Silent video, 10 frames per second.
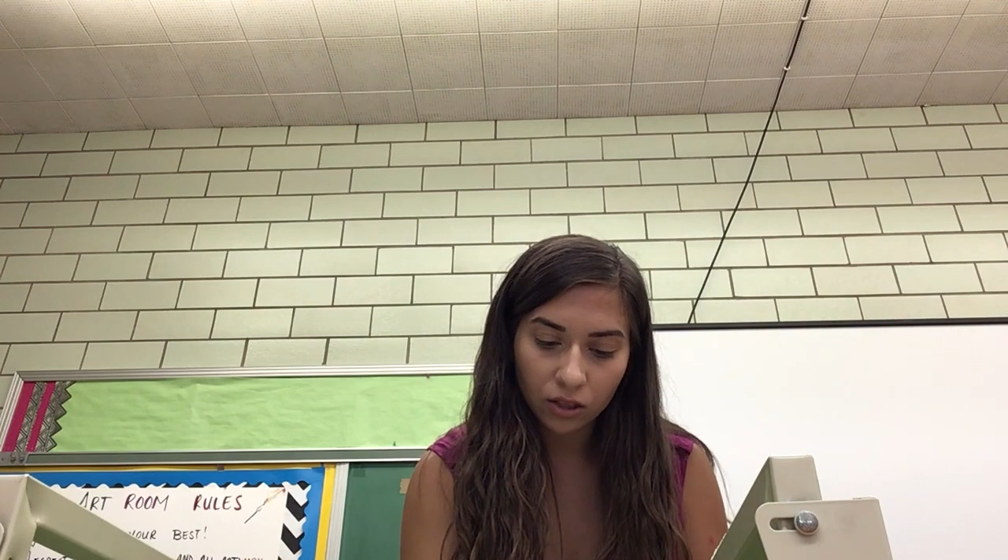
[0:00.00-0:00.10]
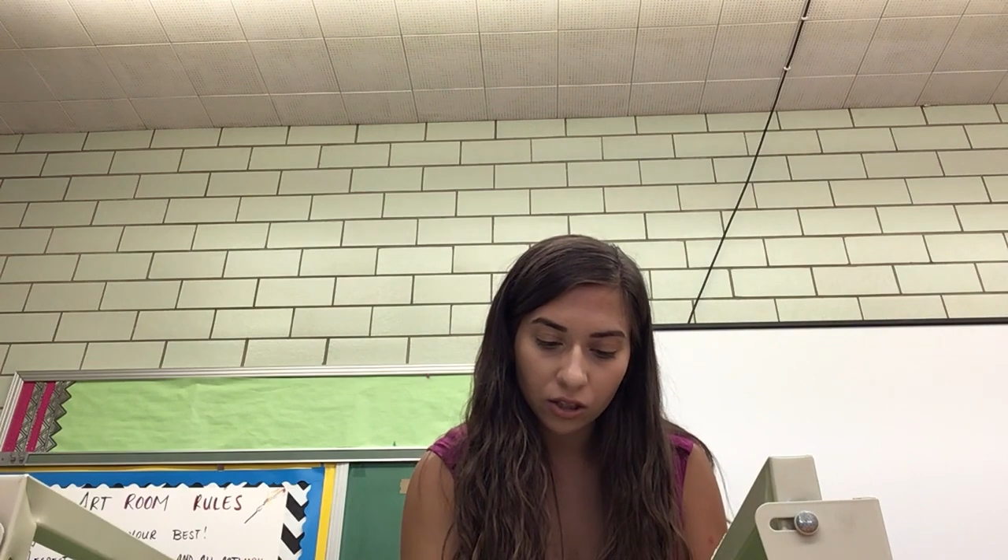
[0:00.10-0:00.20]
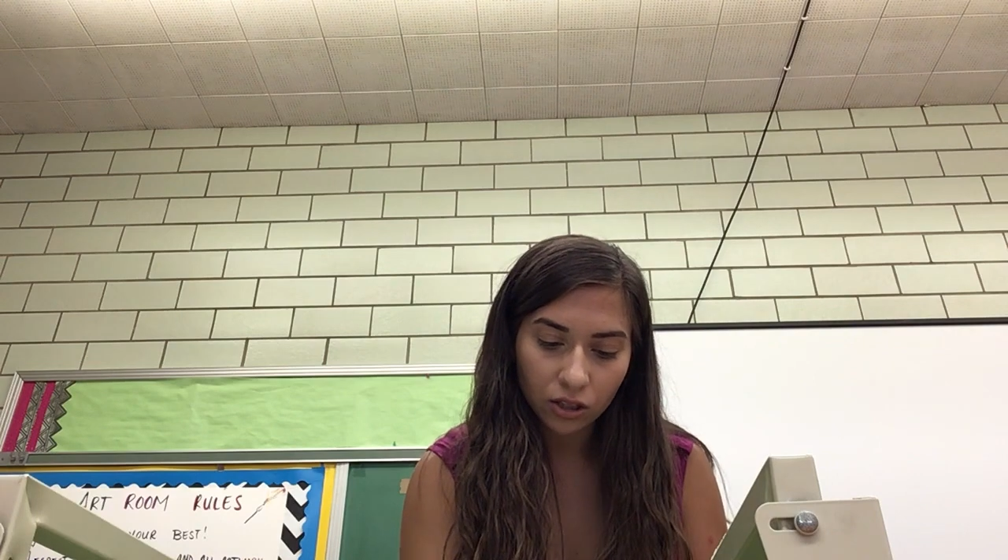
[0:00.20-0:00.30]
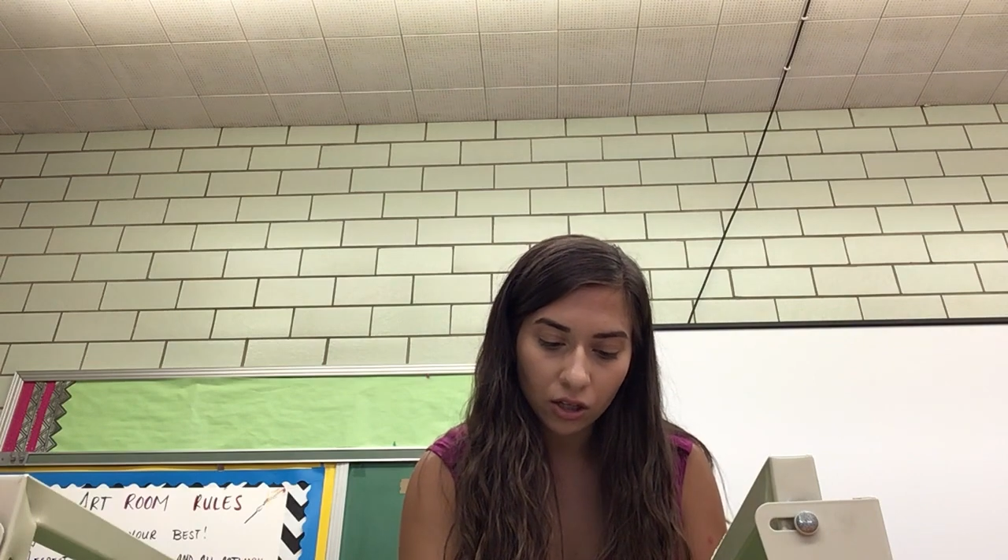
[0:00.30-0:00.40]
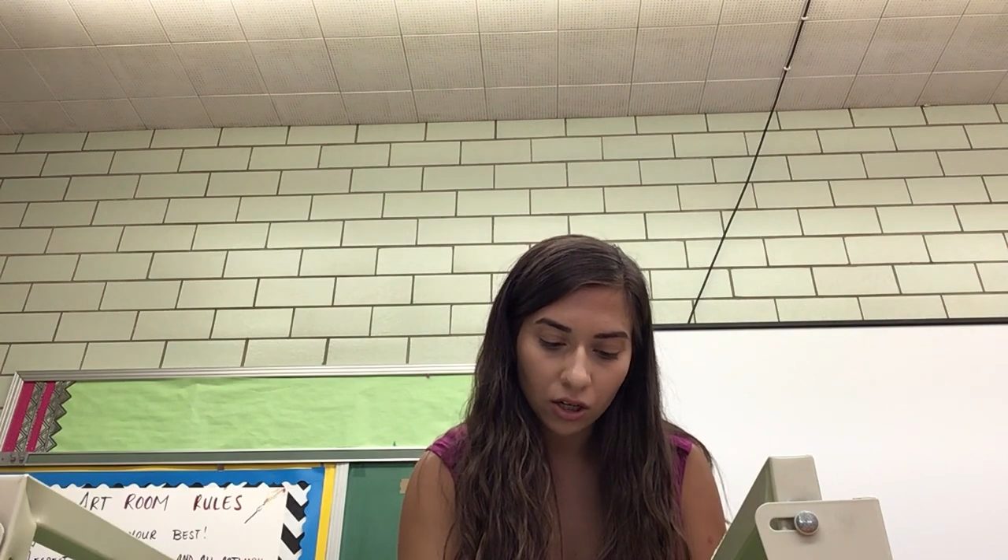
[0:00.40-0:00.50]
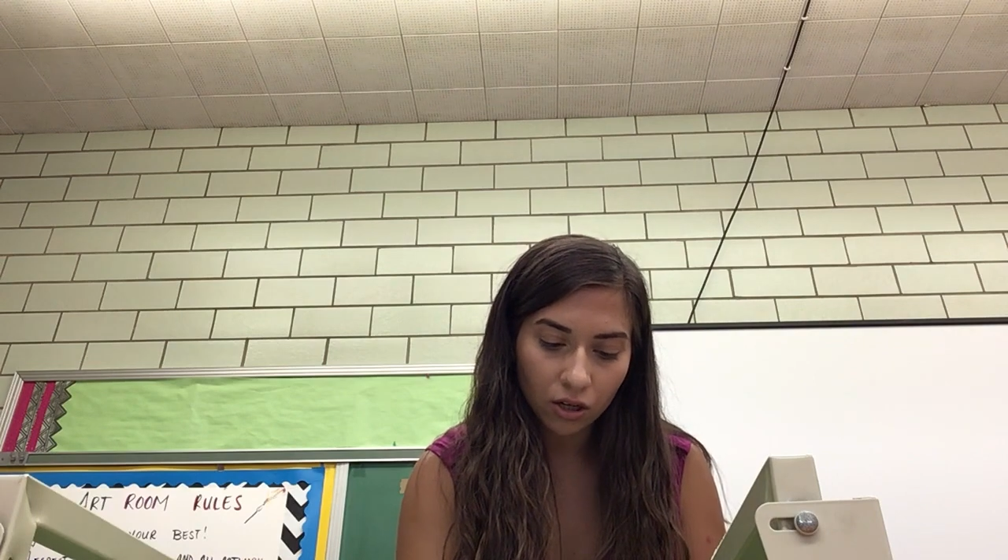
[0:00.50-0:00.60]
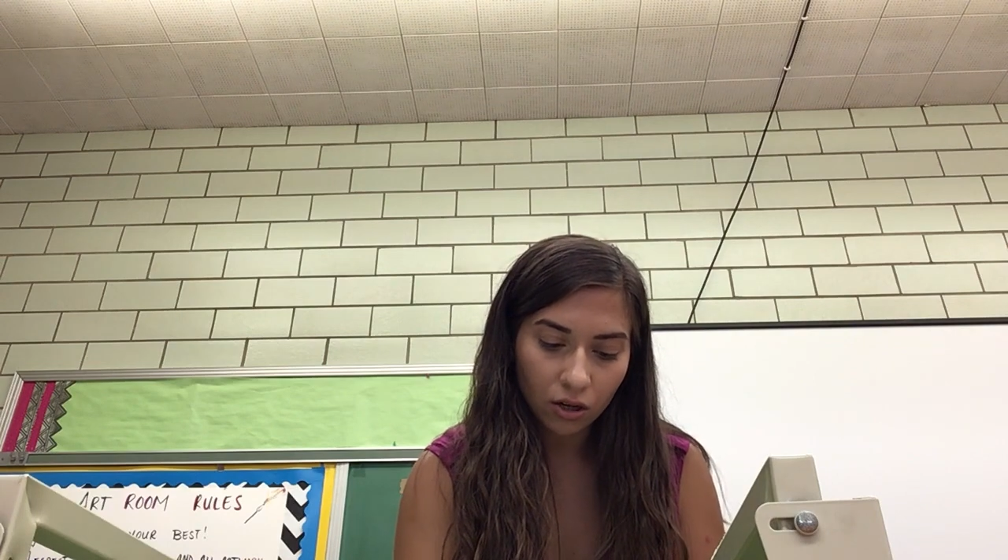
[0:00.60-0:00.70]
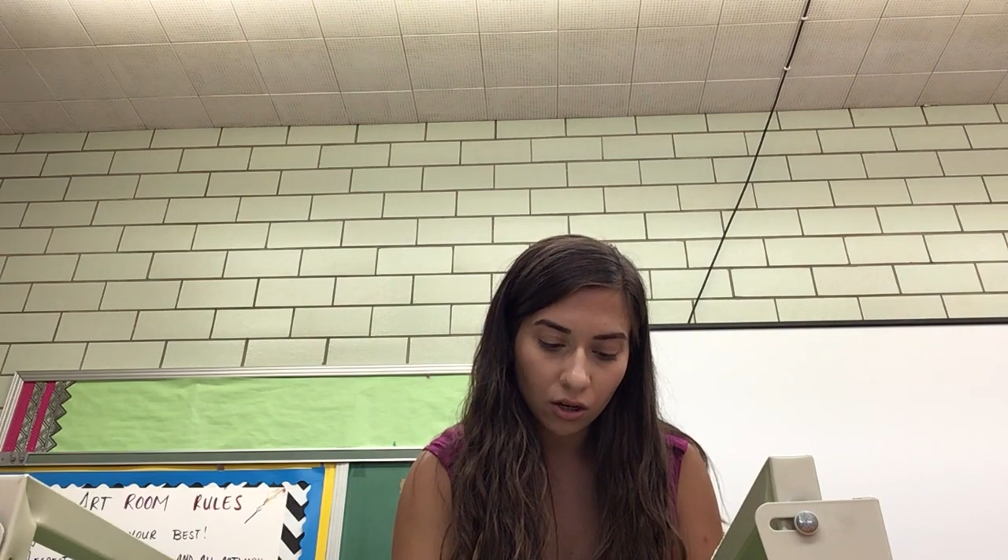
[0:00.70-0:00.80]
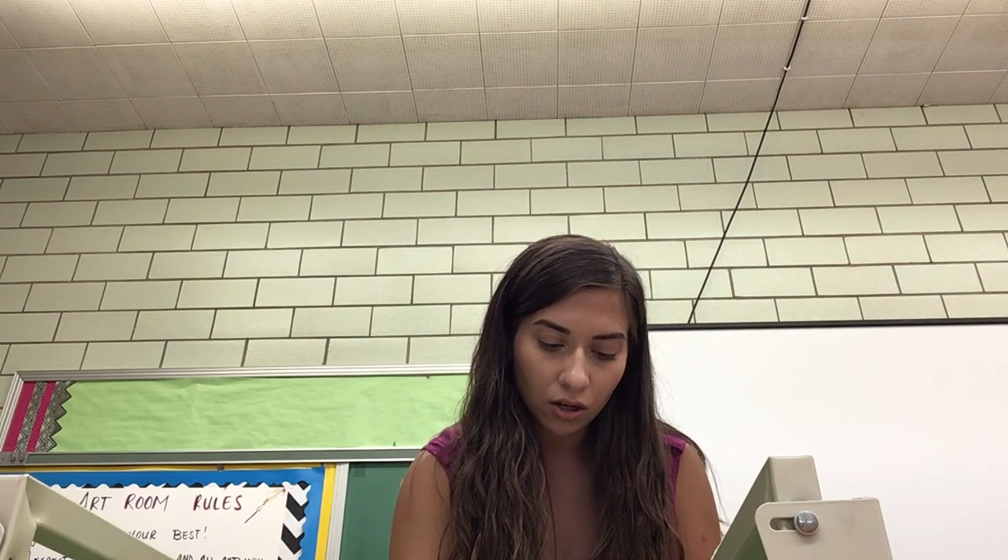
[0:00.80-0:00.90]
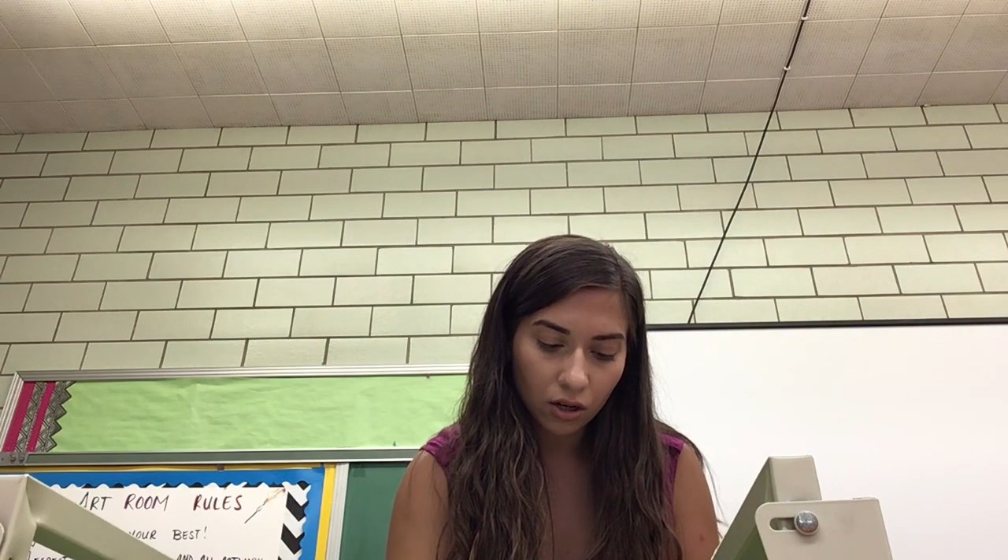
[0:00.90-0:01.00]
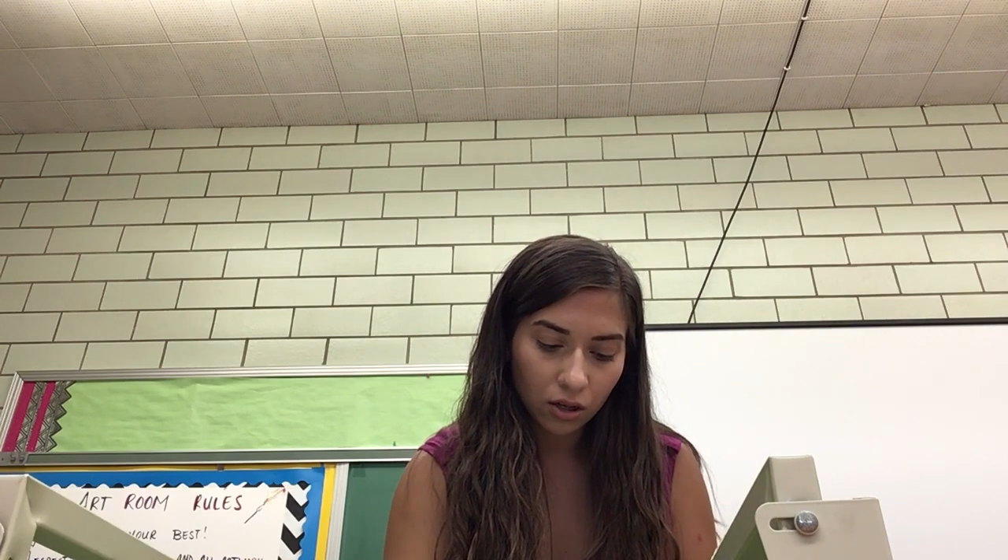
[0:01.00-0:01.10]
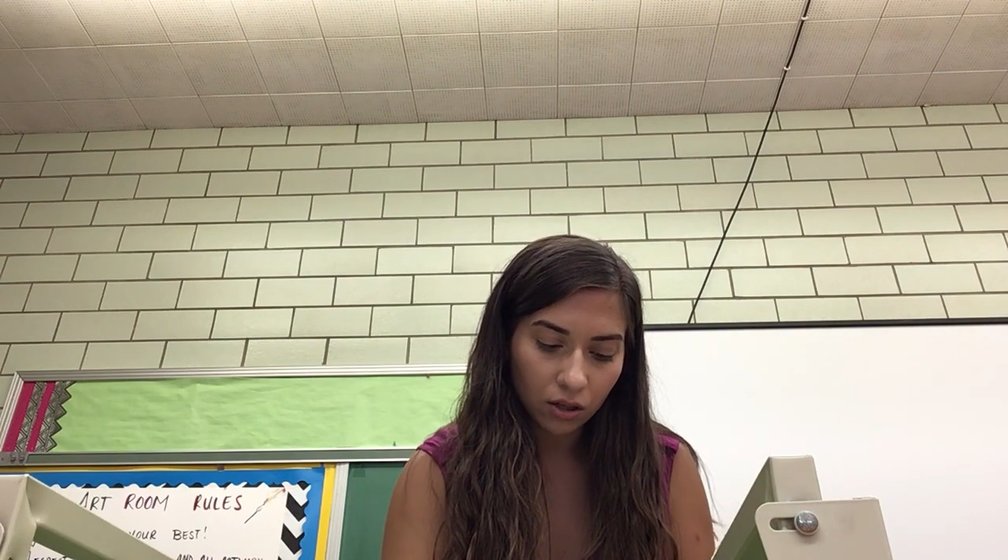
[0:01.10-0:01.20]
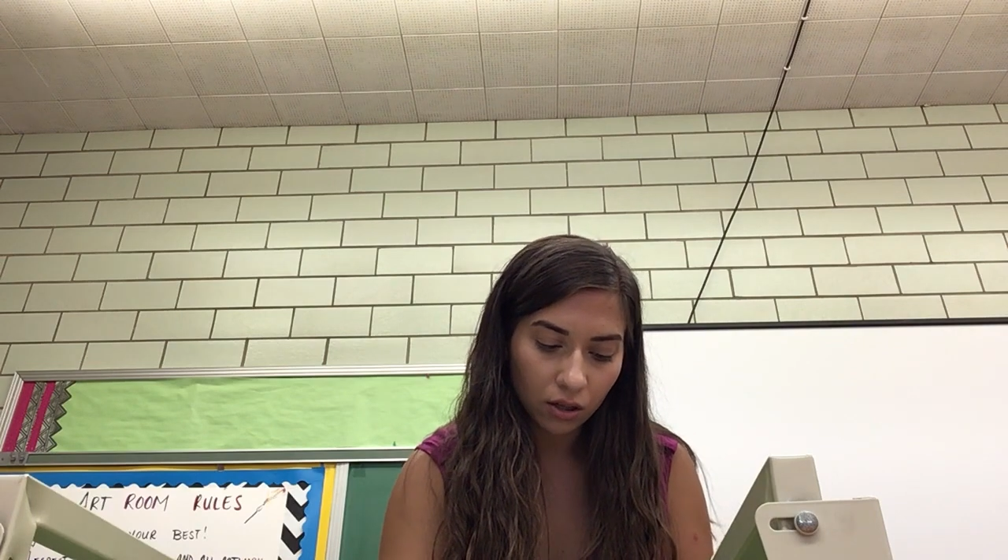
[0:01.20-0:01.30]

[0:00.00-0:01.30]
circle,